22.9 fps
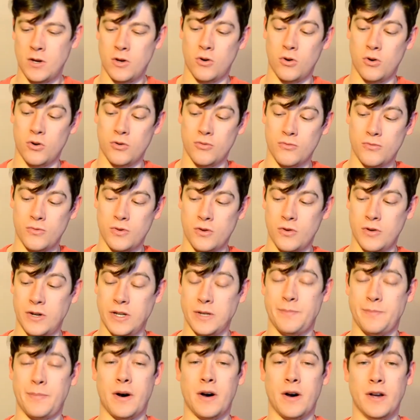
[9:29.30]
or at
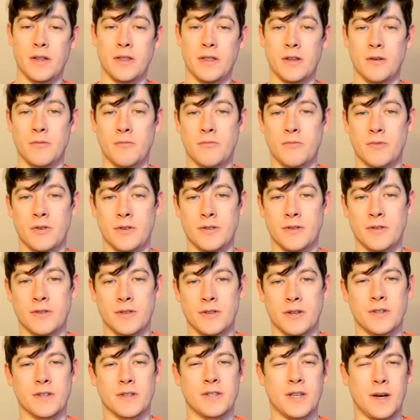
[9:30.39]
least buying them
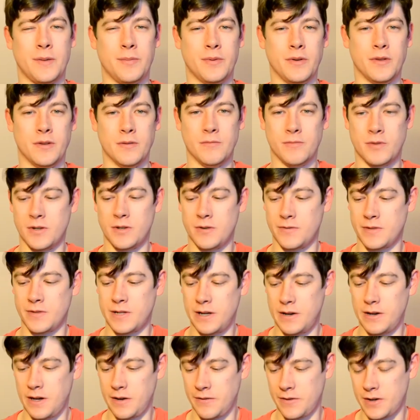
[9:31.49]
and supping them sort of
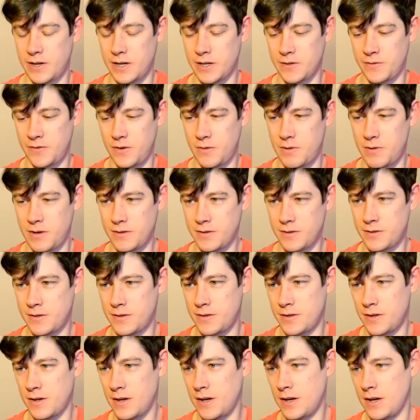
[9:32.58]
slowly over the last few months.